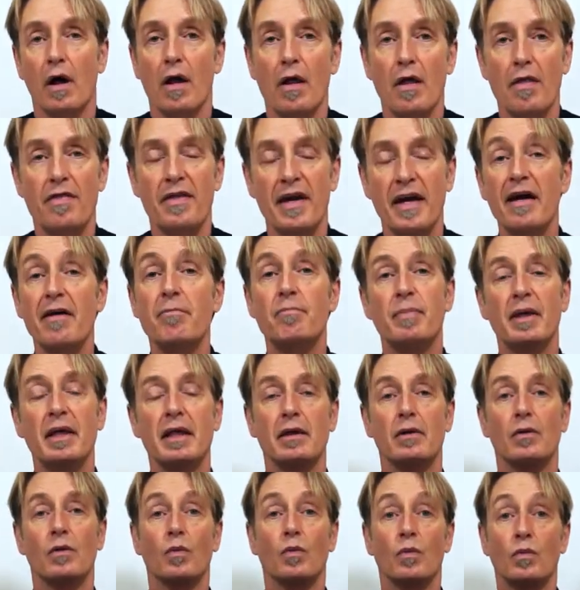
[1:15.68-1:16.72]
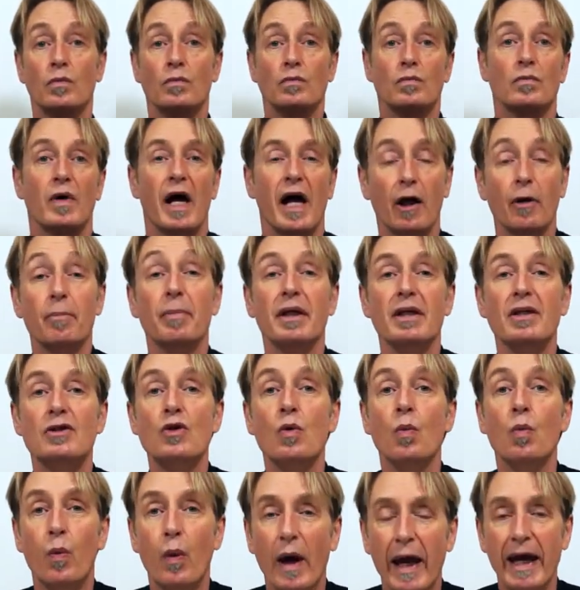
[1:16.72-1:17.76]
they have been helping to
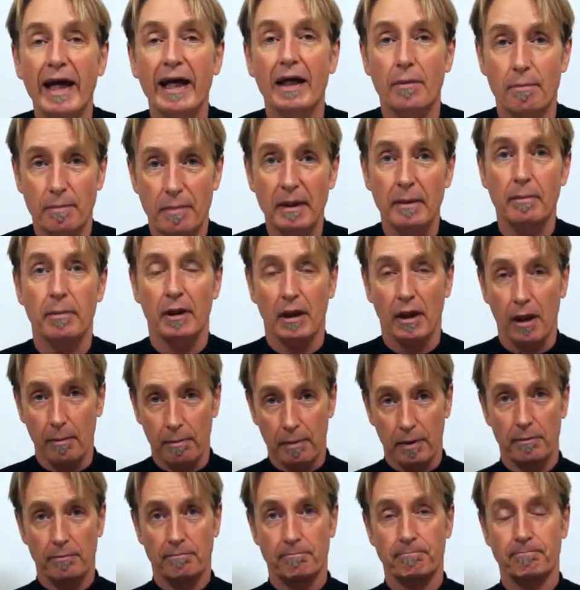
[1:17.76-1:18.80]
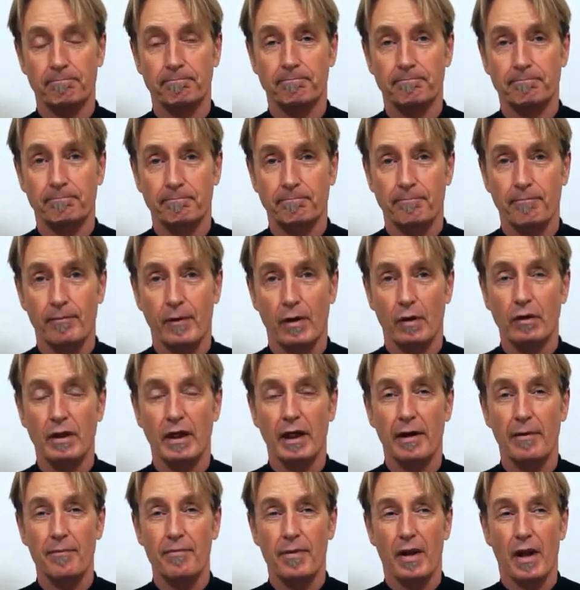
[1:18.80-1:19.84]
wake people up.
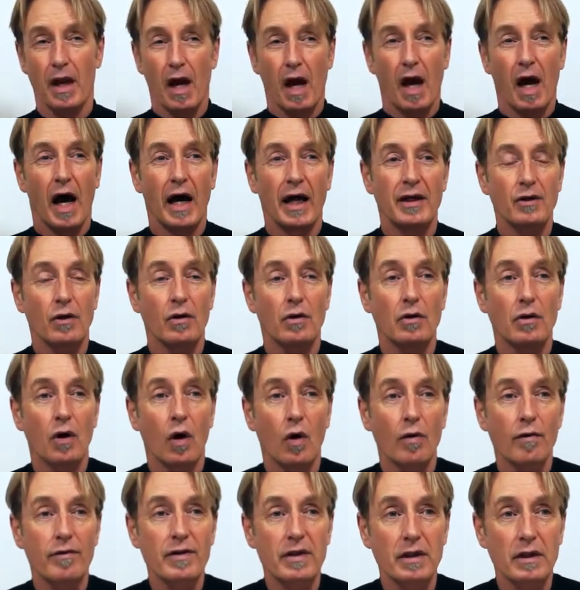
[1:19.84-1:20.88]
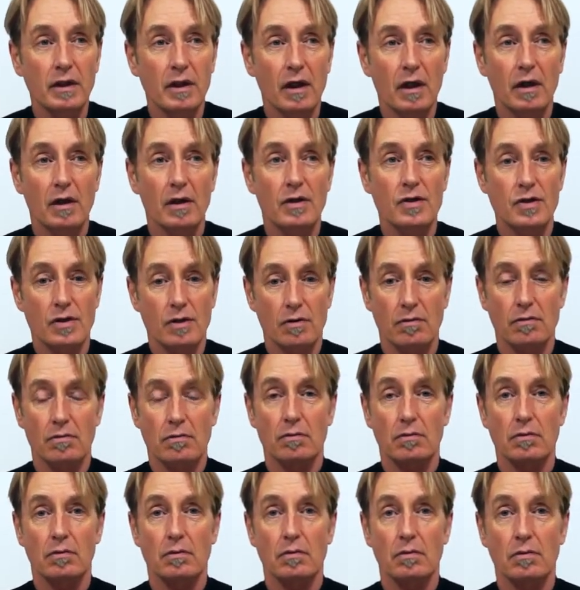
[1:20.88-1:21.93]
Okay? And over the years,
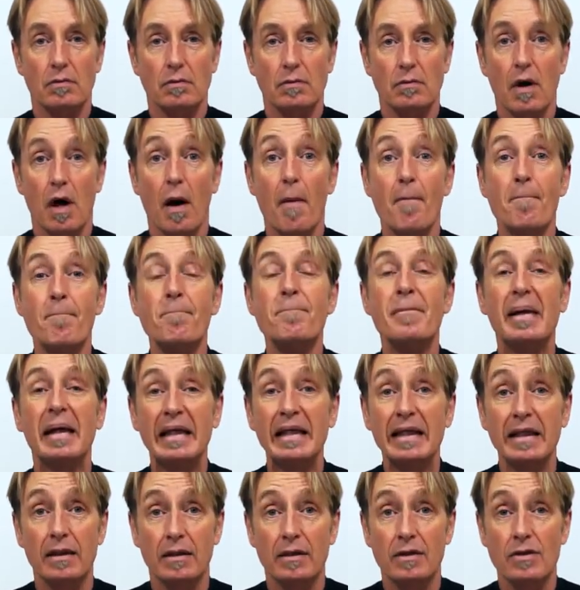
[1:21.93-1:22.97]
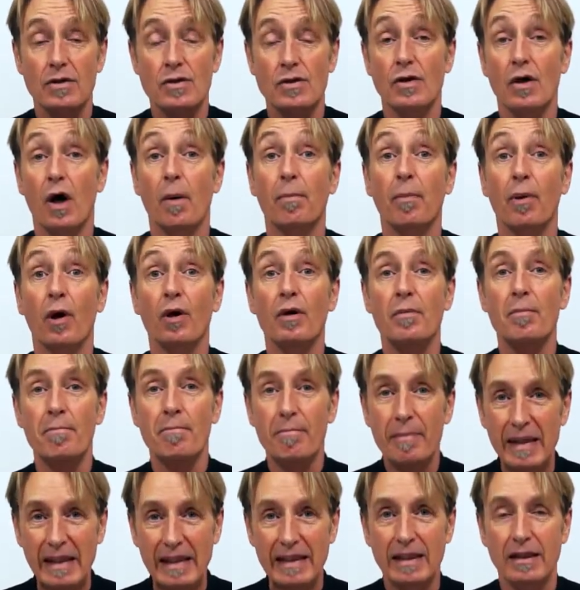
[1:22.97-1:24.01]
millions upon
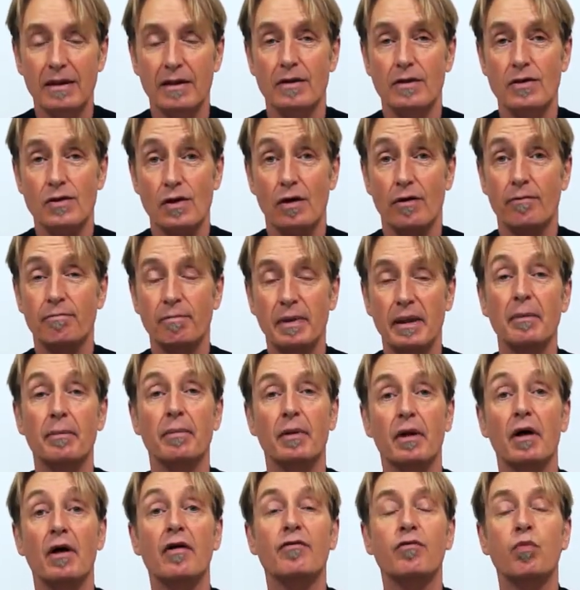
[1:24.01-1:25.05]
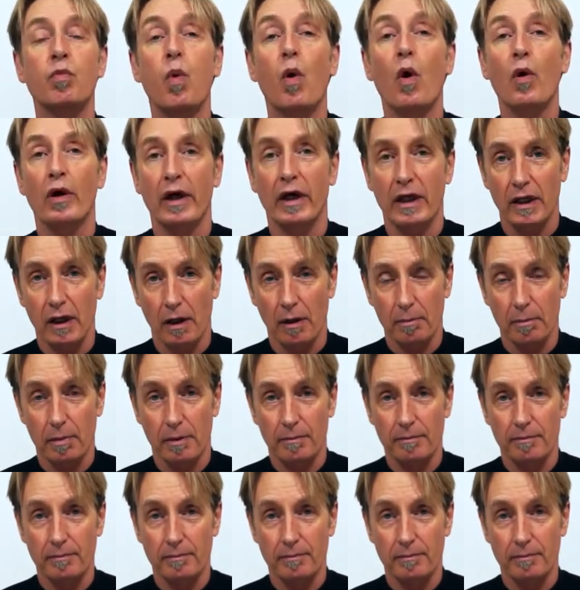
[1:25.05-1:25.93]
millions of people have woken up.